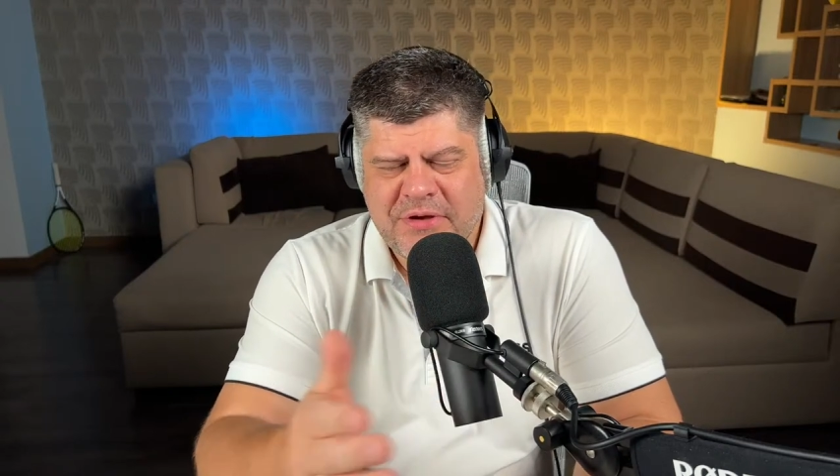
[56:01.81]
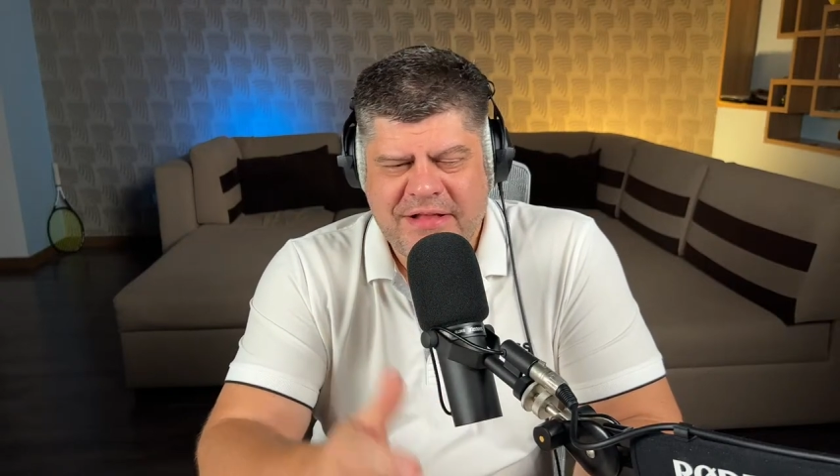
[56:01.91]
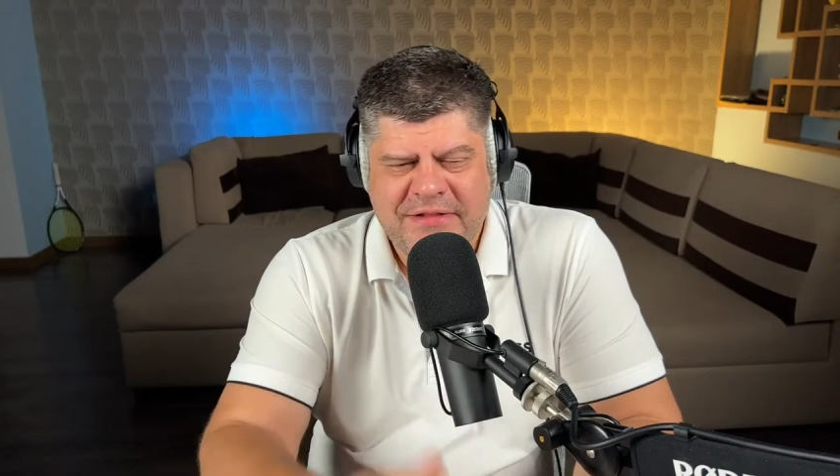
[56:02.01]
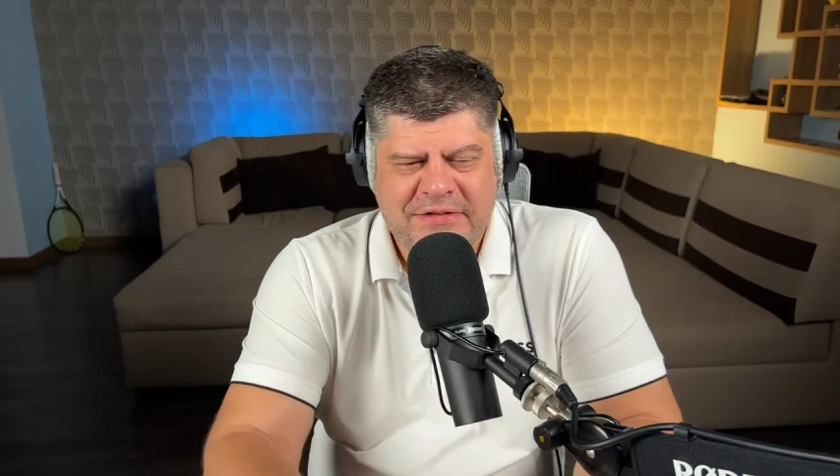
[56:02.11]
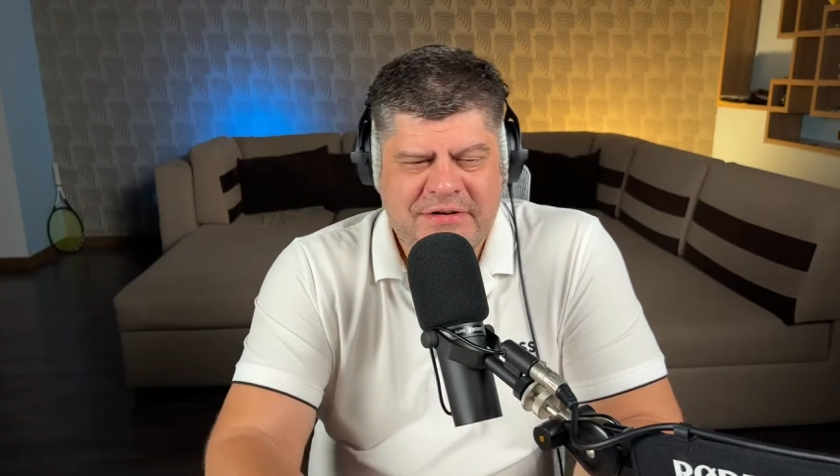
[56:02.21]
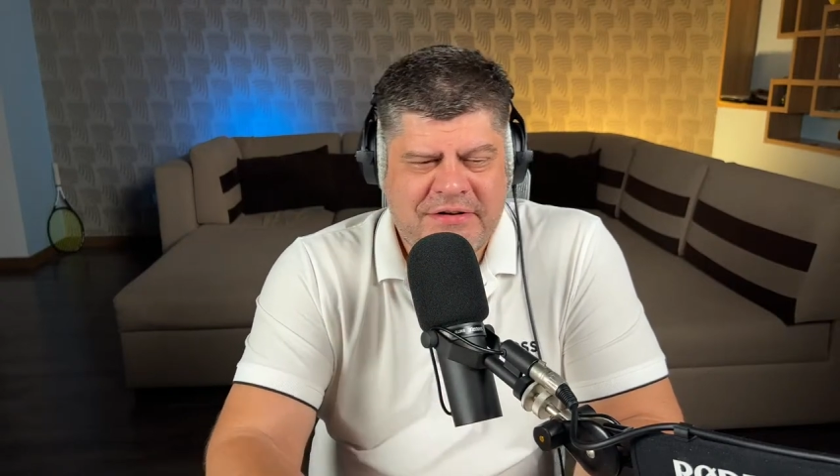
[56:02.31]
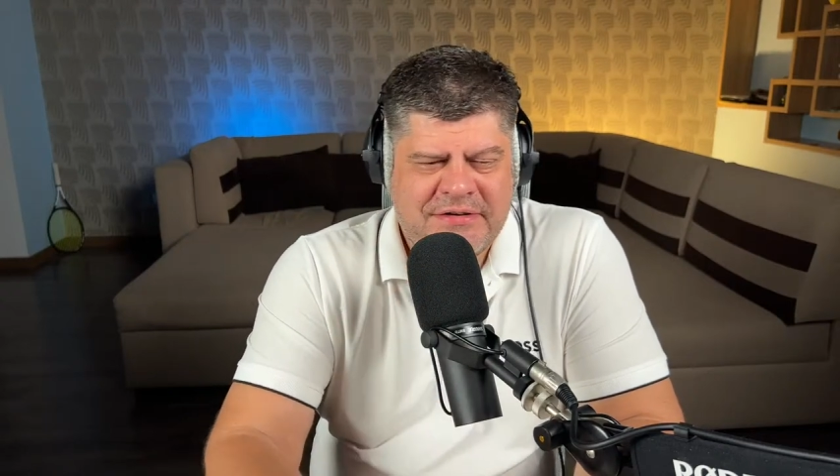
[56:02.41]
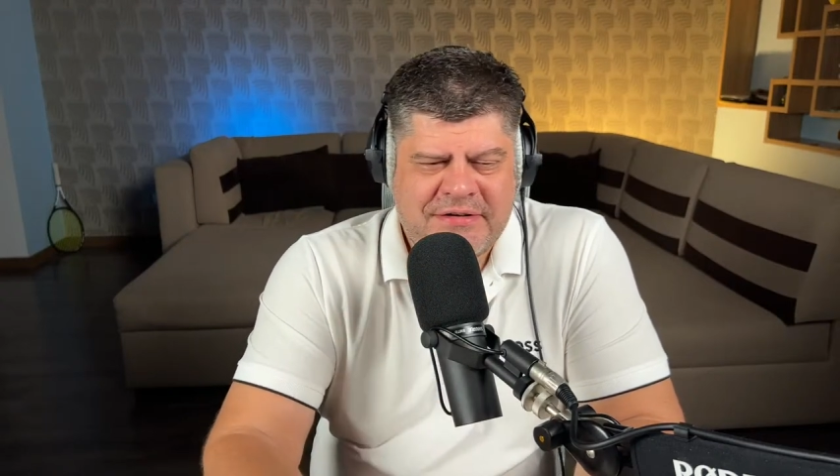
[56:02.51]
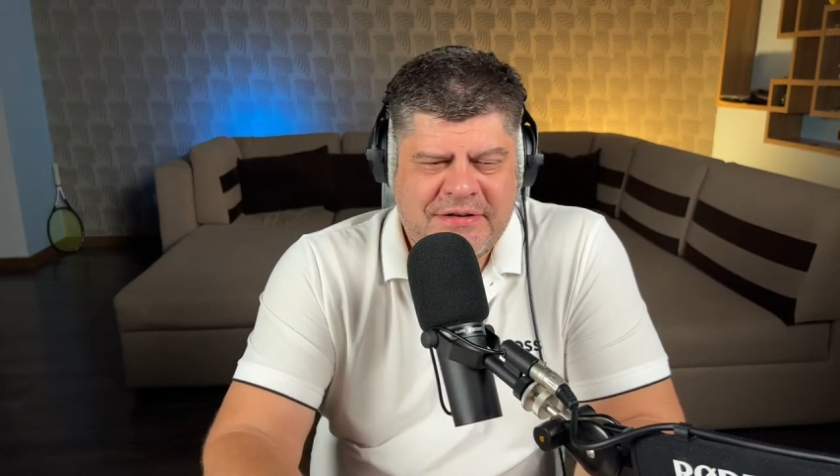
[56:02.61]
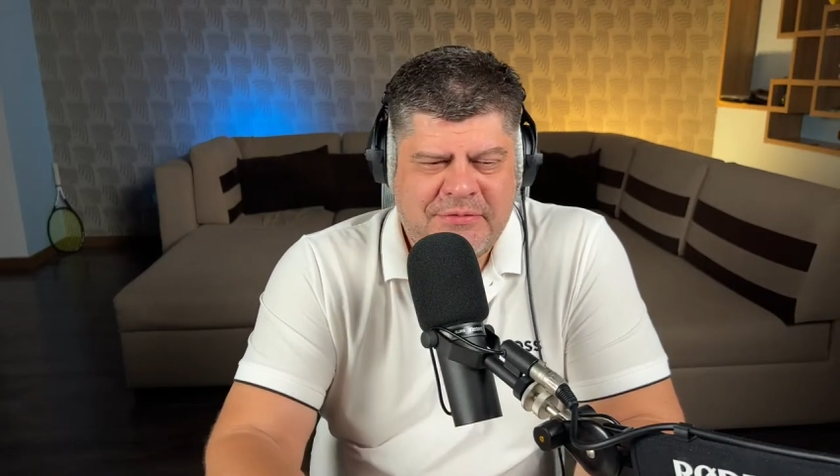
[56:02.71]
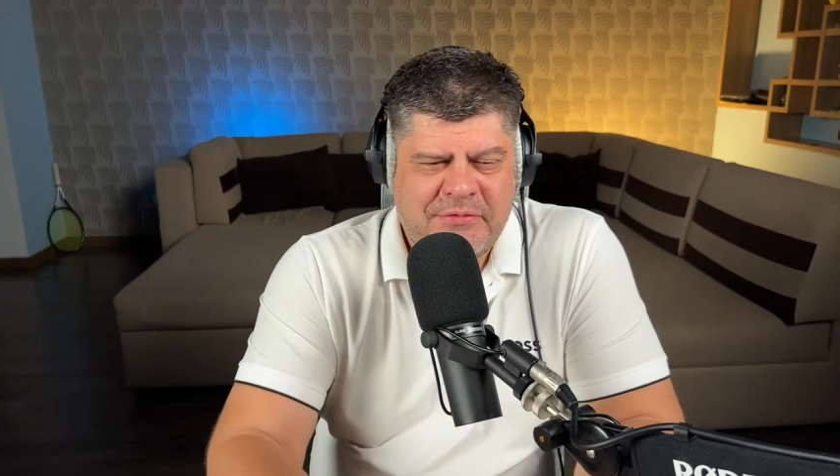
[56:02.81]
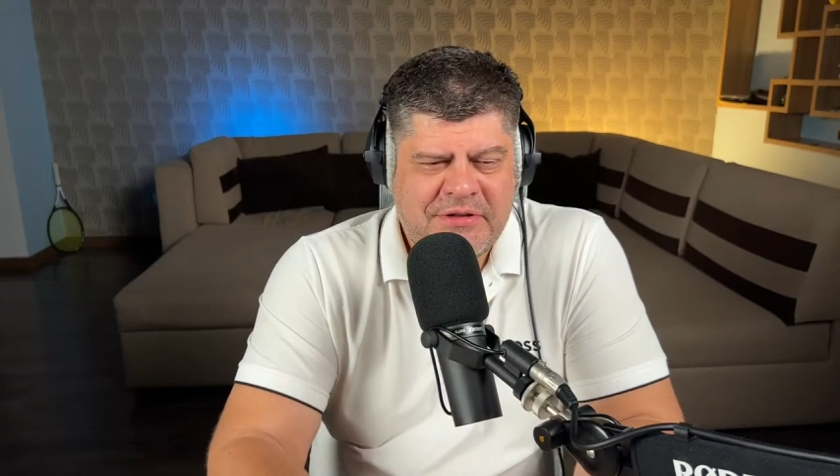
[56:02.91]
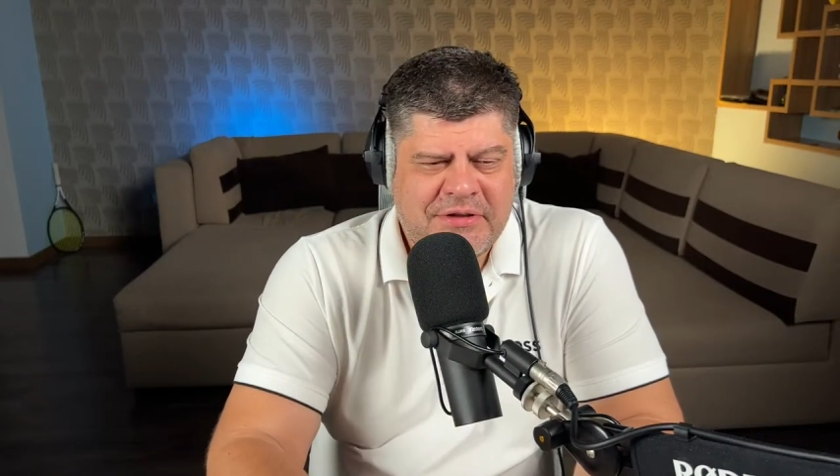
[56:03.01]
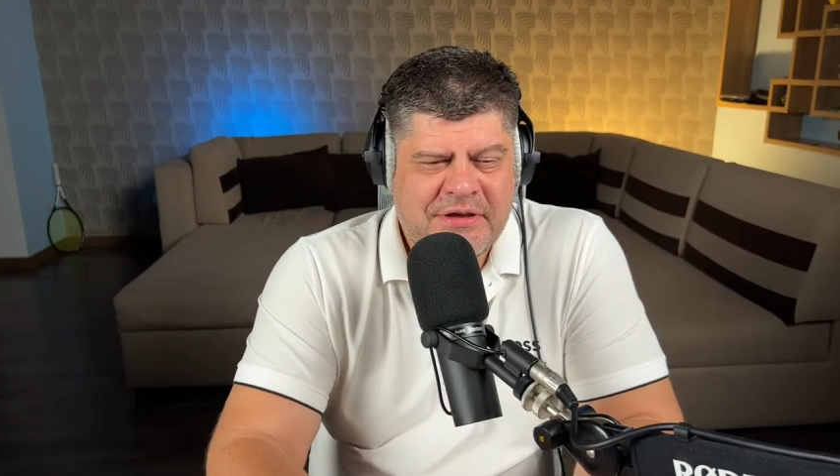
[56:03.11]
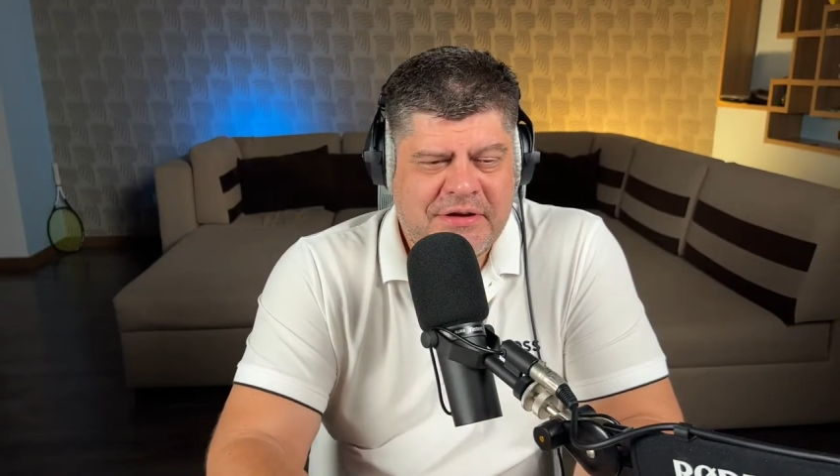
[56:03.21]
calendar? I don't
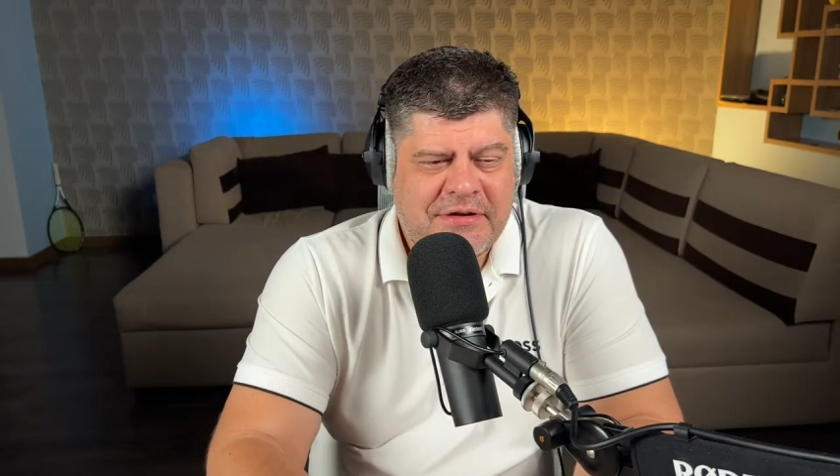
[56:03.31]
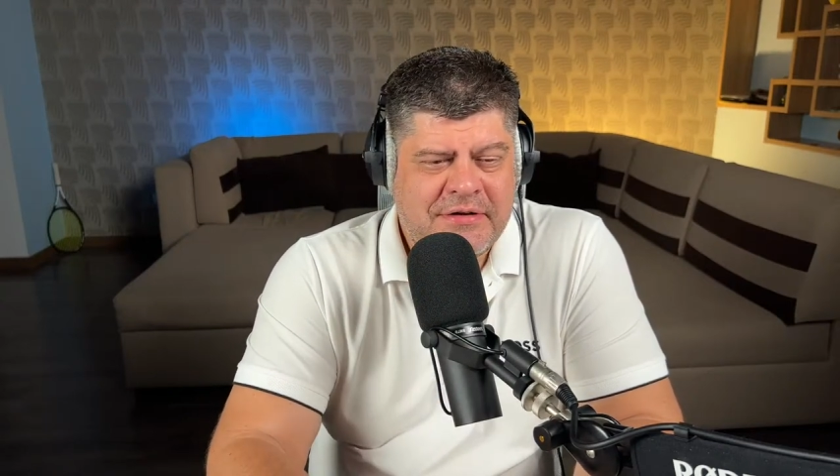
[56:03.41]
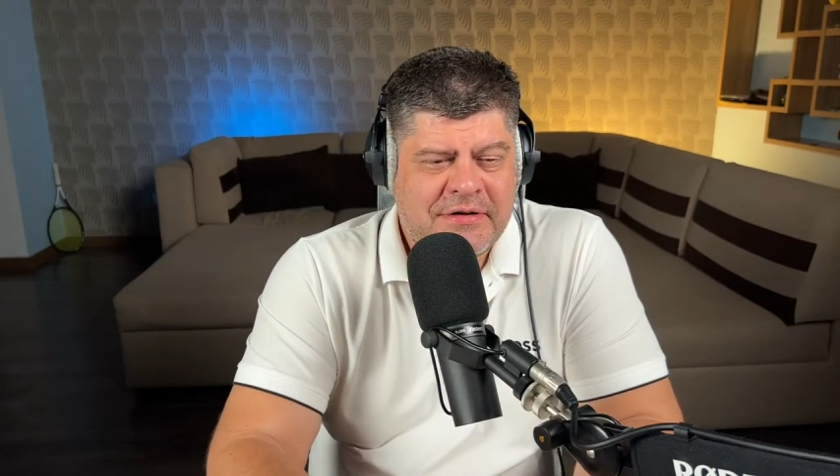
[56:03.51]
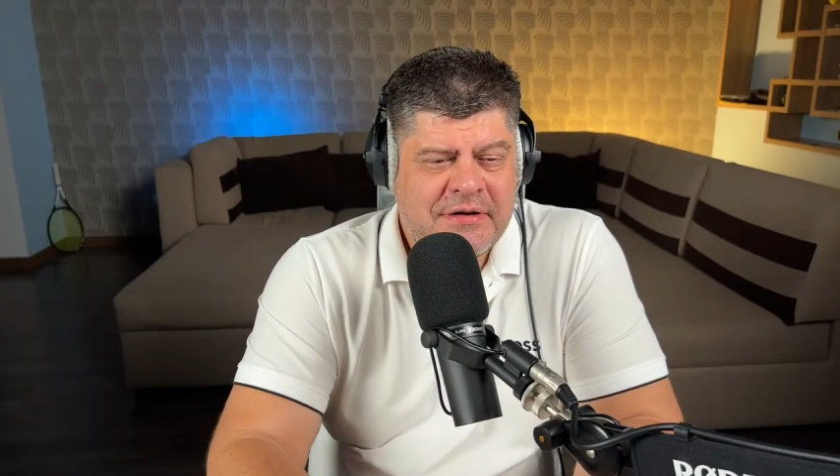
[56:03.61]
really care.